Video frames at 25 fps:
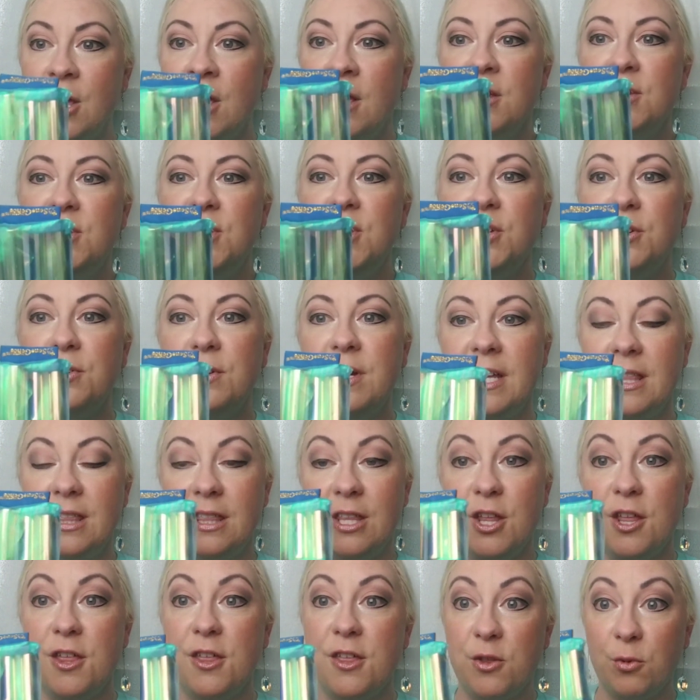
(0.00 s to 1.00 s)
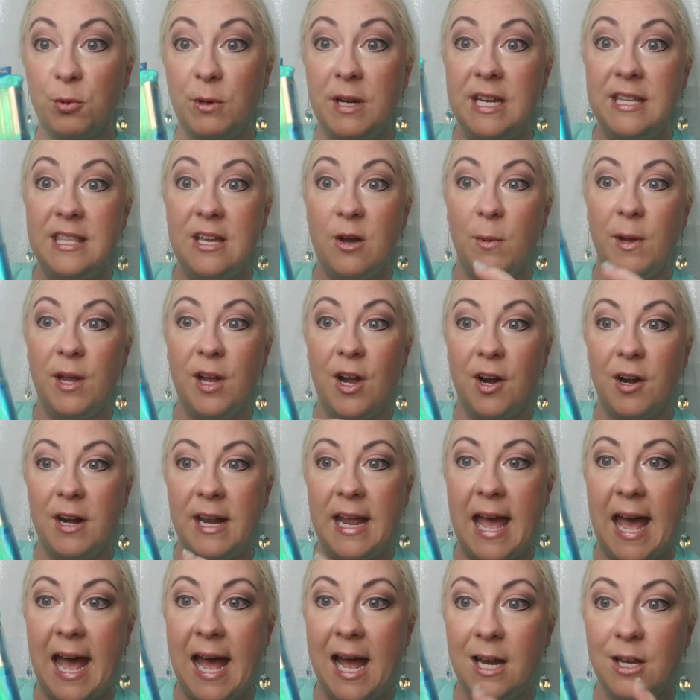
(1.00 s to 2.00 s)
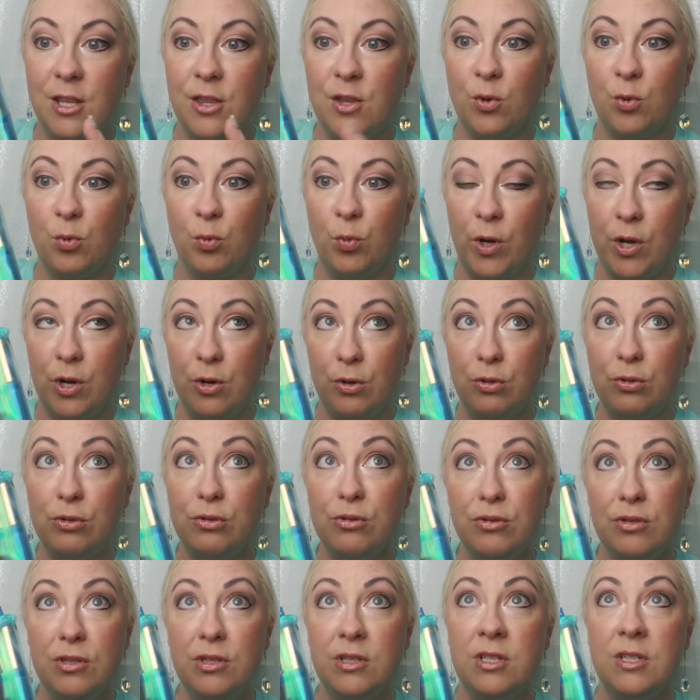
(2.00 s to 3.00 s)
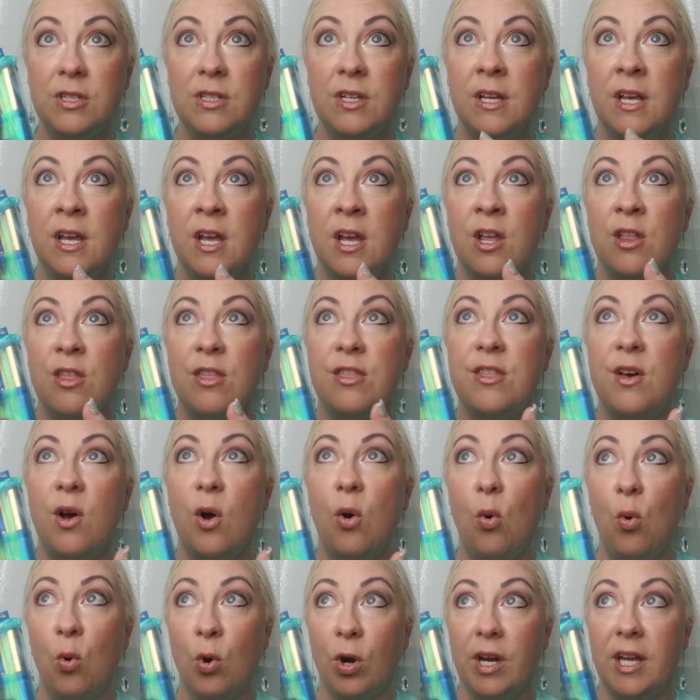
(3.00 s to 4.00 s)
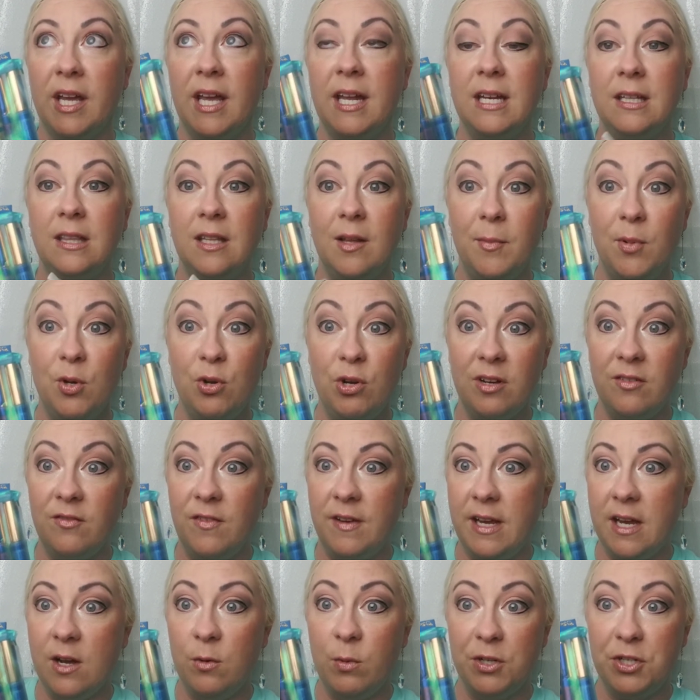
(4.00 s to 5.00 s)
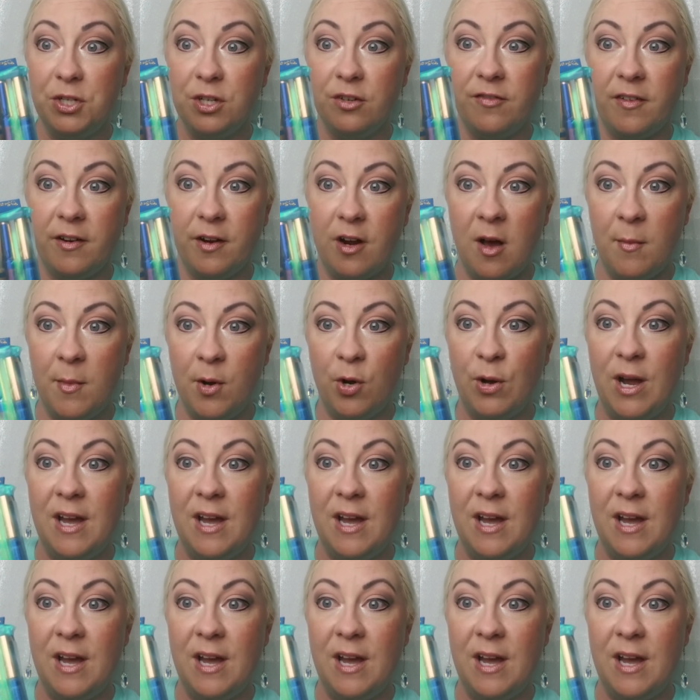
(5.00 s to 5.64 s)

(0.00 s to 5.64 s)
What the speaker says: So you'll get the 3 that we already had, the Rose, the Orchid, and the Bougainvillea, which are phenomenal.